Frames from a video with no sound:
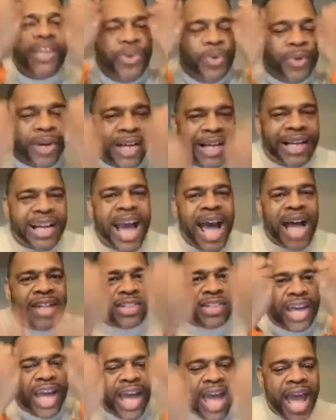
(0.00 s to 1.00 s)
you
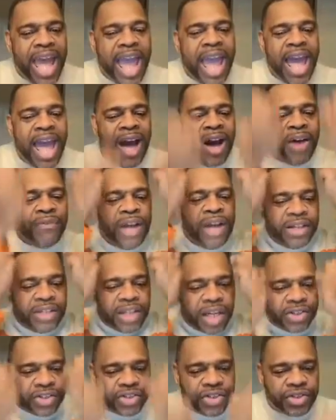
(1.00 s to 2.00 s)
got to have
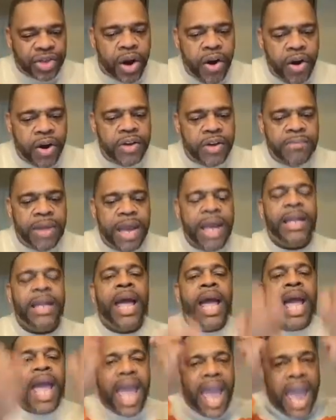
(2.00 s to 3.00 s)
discernment
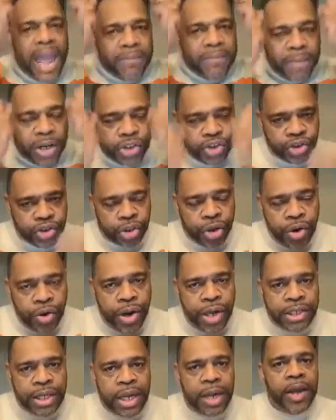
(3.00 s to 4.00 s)
and
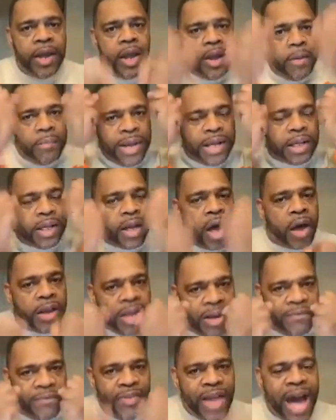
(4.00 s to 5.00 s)
maturity because
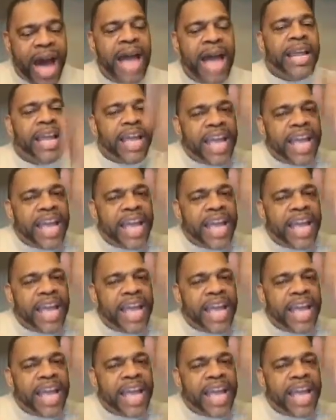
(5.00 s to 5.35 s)
if not,